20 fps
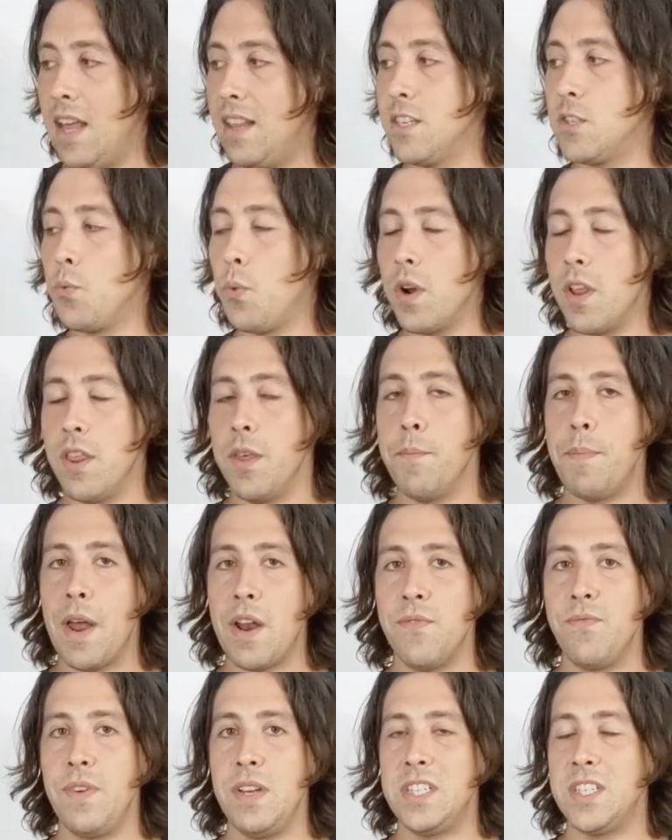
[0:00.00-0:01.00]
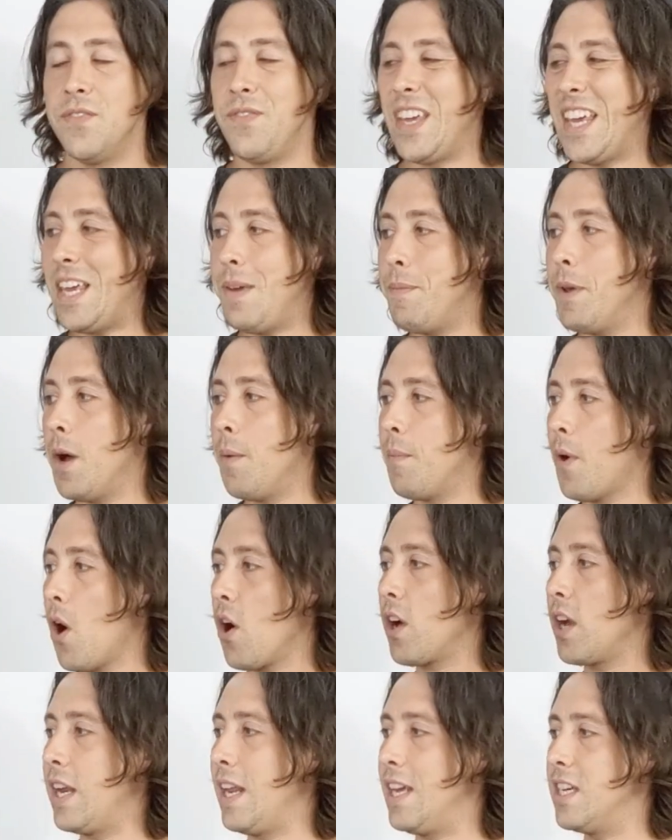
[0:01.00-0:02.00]
And this is one of the benefits of email
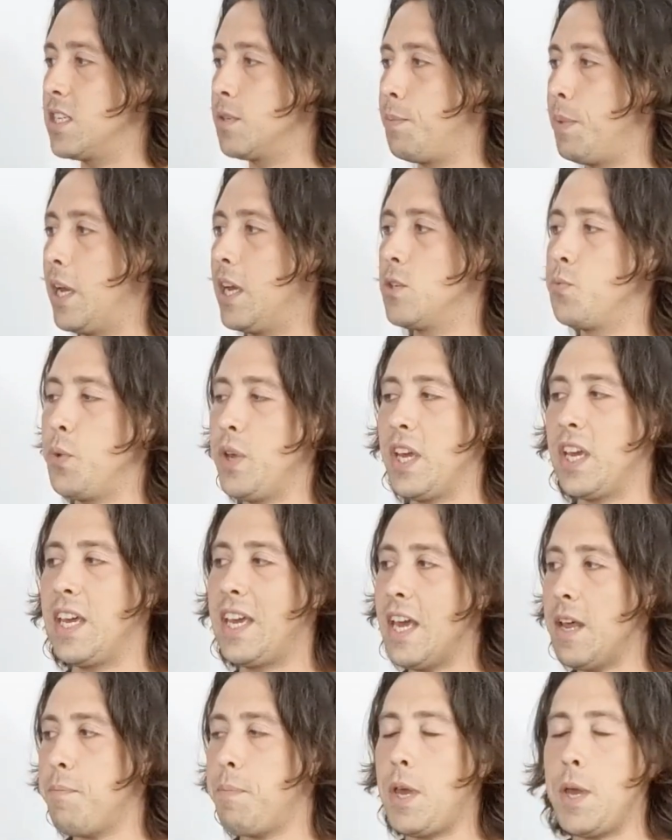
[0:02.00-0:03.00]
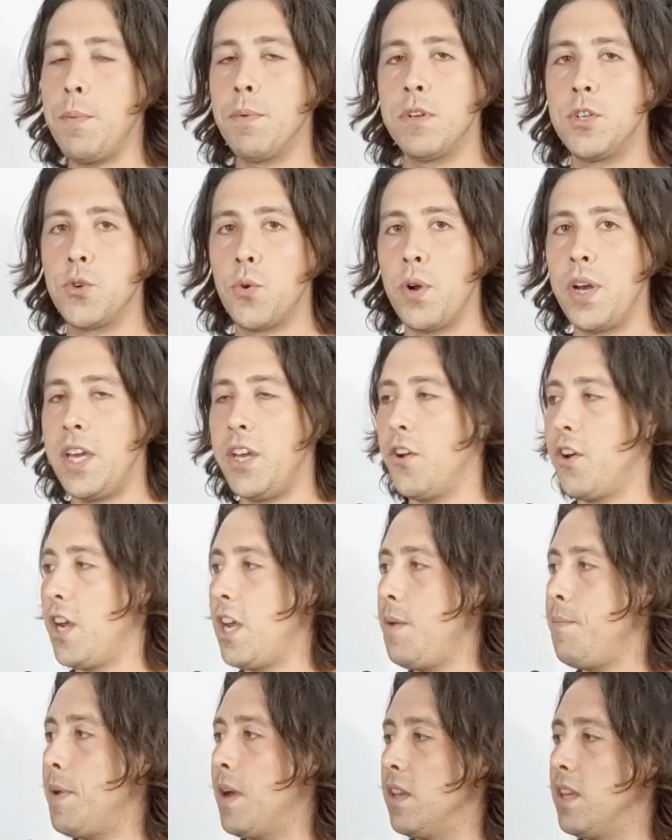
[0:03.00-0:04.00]
marketing, is because we can get people joining your
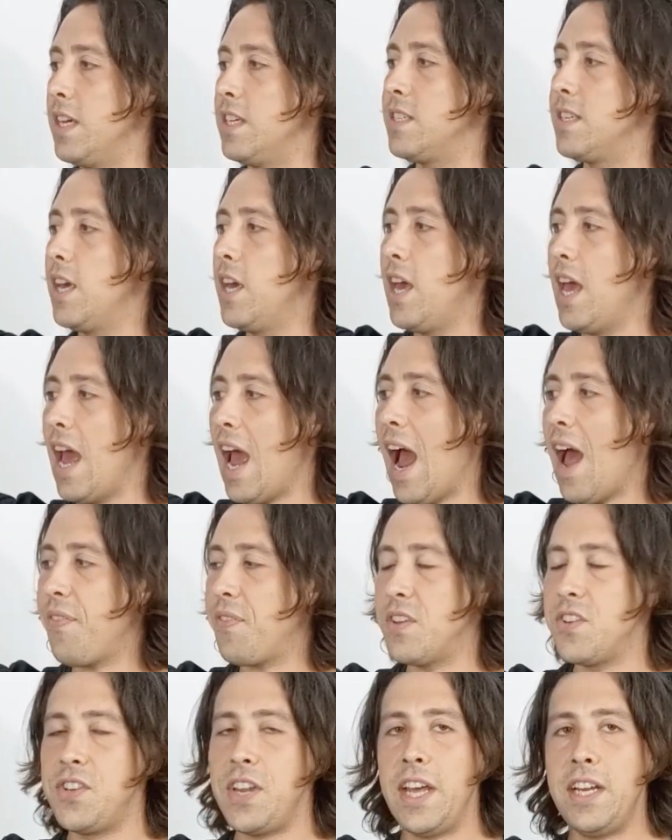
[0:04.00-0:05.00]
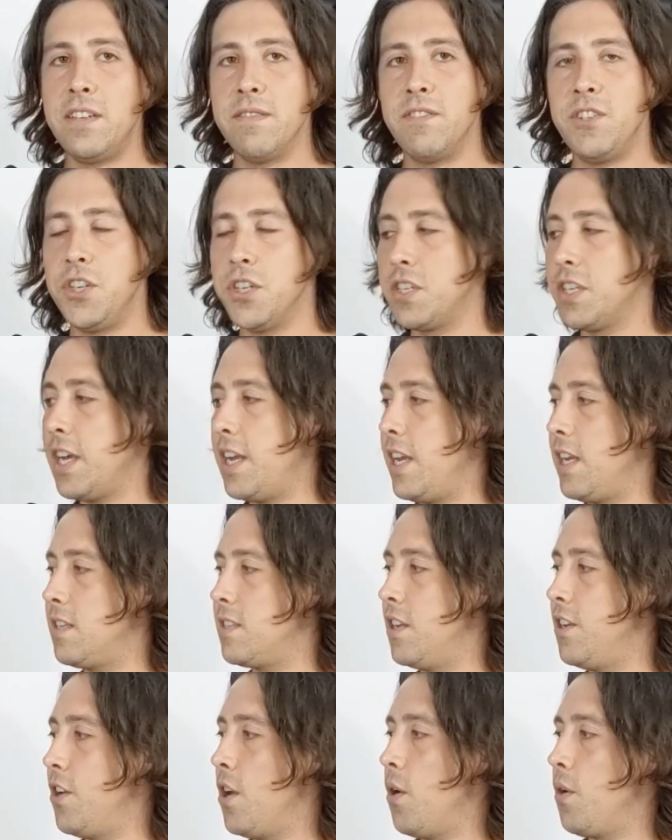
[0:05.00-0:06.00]
email list at the stage of just getting
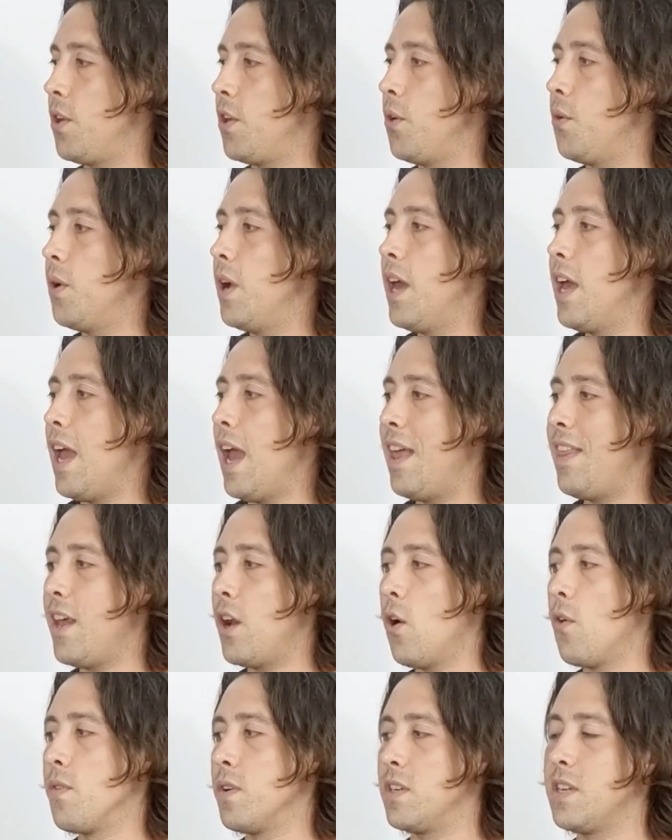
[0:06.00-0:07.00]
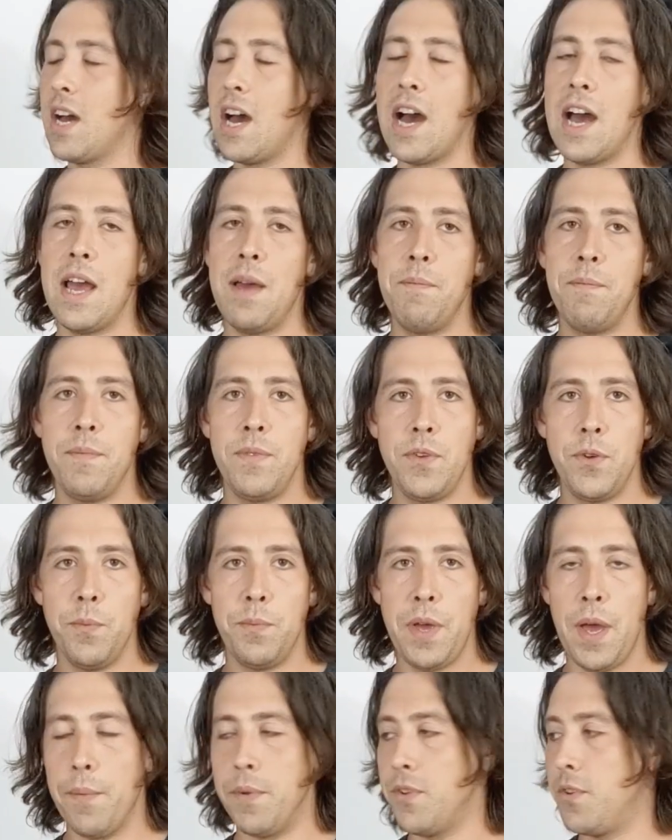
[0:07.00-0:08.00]
to know you, and then over time you'll
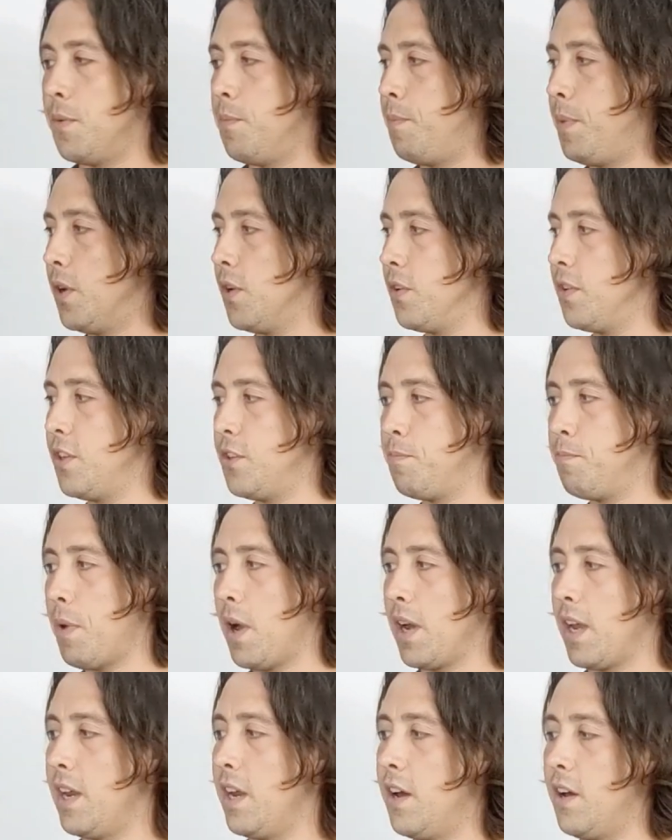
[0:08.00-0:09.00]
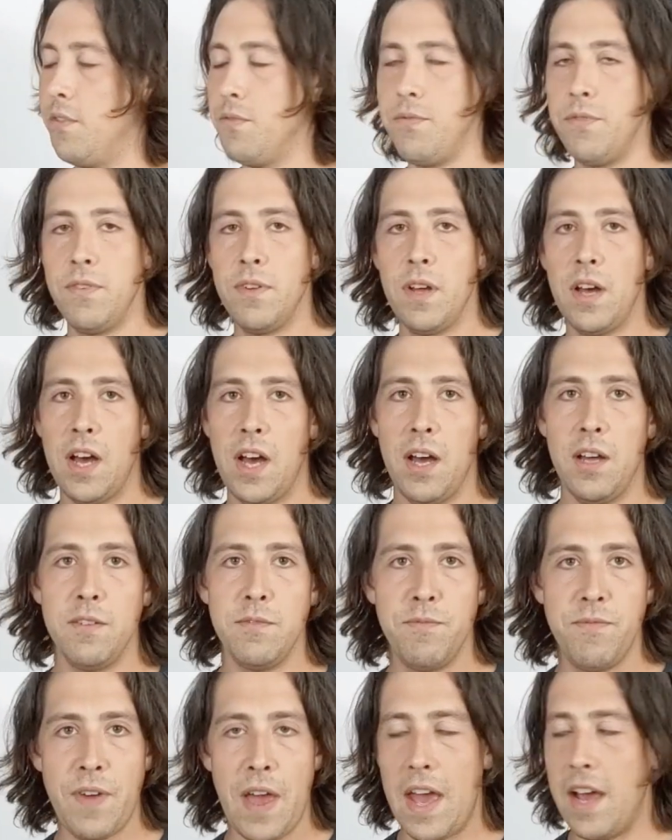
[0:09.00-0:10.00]
be able to build this bucket of
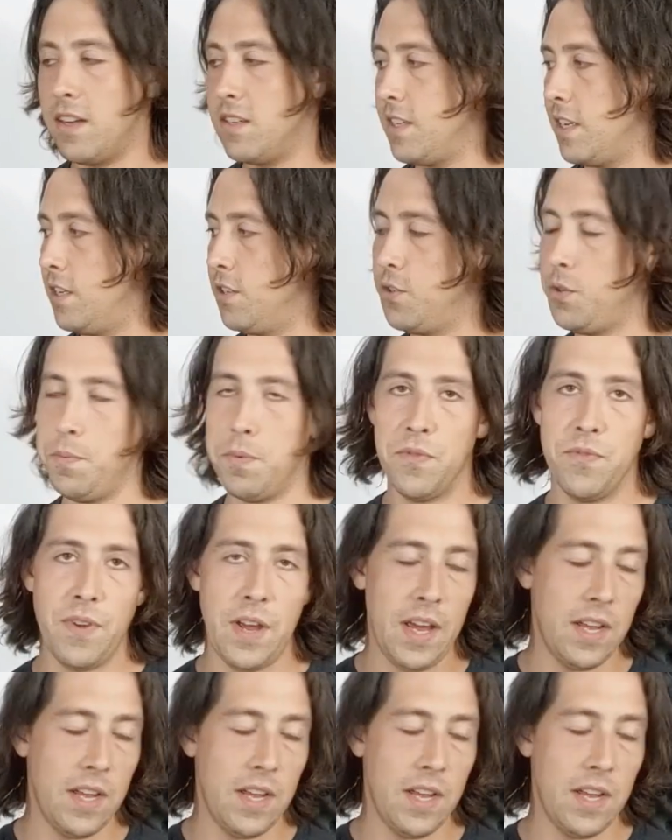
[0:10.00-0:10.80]
fans and super